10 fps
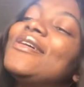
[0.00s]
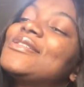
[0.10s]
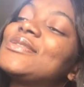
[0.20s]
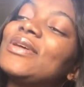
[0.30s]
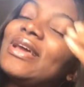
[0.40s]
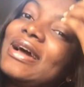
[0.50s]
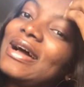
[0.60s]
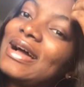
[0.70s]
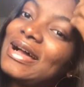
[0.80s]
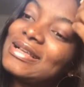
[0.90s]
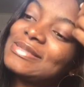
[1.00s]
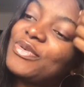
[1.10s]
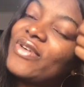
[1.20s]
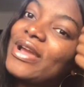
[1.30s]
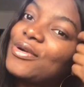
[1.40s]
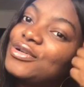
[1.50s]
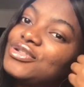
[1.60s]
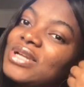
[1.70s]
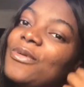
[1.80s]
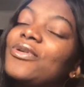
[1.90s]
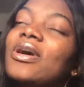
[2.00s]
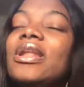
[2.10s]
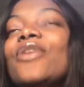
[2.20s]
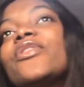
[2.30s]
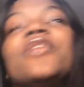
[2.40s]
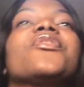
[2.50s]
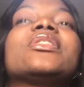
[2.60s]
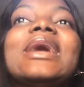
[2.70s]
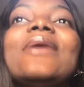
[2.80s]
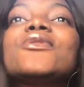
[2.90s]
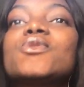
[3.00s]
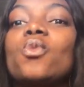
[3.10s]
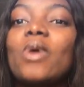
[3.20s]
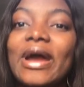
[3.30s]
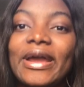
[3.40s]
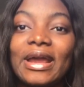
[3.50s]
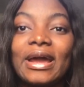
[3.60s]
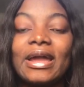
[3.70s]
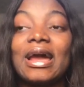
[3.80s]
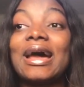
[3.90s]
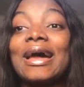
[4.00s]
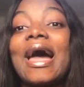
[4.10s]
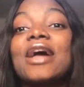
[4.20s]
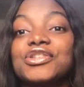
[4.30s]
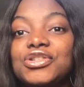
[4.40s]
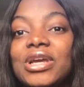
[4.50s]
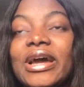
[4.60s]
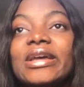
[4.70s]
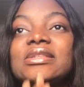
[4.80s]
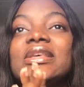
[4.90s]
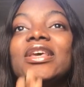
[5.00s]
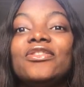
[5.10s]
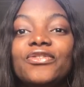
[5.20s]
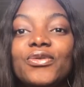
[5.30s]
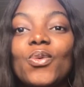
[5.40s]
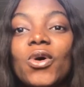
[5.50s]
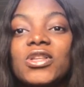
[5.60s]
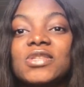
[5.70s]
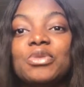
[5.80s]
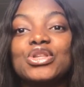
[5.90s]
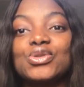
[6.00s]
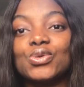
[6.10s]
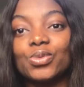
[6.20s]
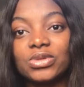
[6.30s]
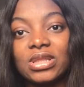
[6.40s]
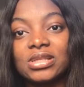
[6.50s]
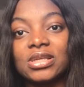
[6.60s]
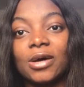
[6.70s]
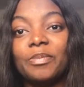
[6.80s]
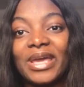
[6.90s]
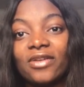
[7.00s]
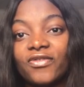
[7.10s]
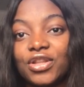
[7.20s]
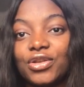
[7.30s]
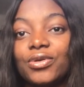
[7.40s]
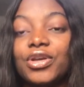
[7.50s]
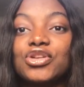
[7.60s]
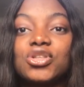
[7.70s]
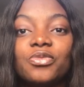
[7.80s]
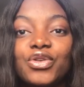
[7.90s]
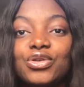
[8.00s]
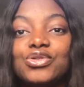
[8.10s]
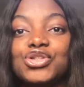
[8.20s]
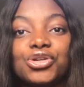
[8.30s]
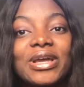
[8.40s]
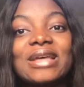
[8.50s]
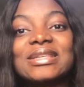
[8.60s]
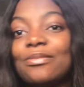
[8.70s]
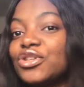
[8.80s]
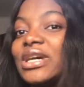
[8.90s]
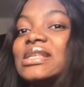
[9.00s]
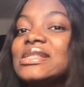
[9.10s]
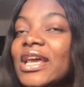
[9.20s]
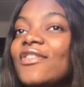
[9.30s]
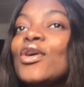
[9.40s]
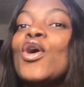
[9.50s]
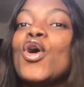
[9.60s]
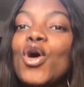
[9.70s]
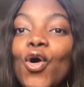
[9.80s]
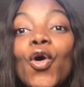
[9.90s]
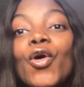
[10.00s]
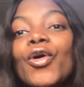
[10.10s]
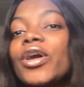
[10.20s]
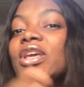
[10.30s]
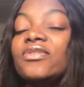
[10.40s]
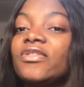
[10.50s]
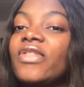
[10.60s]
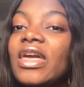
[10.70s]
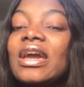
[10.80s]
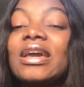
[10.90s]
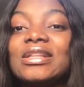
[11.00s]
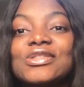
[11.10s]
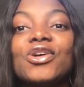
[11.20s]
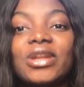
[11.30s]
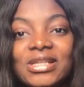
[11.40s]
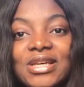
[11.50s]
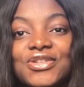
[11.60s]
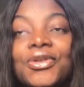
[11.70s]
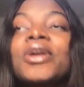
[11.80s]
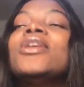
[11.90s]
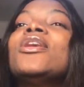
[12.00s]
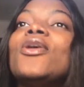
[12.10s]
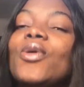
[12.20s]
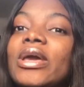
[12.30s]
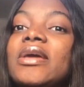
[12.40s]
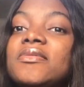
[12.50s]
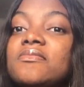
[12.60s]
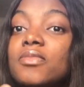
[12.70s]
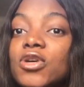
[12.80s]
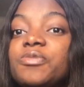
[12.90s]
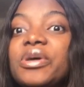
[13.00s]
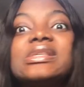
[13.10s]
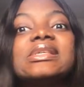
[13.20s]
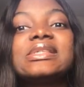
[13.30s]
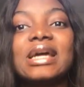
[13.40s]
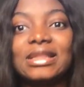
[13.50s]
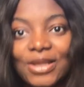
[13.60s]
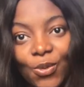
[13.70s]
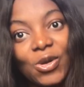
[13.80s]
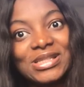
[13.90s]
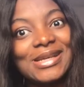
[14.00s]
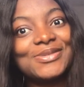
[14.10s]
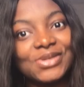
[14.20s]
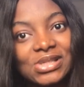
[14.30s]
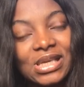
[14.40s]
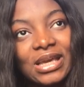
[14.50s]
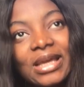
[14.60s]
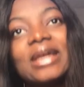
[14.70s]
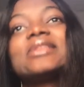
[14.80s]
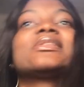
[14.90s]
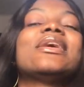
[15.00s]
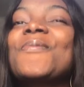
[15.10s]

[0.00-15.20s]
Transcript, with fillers: so yeah as before i continue i want to clear off every doubt why i i asked you guys if you want me to um, make a video a youtube video to show you guys how much i saved or if you think it's not necessary okay most persons said they wanted to see it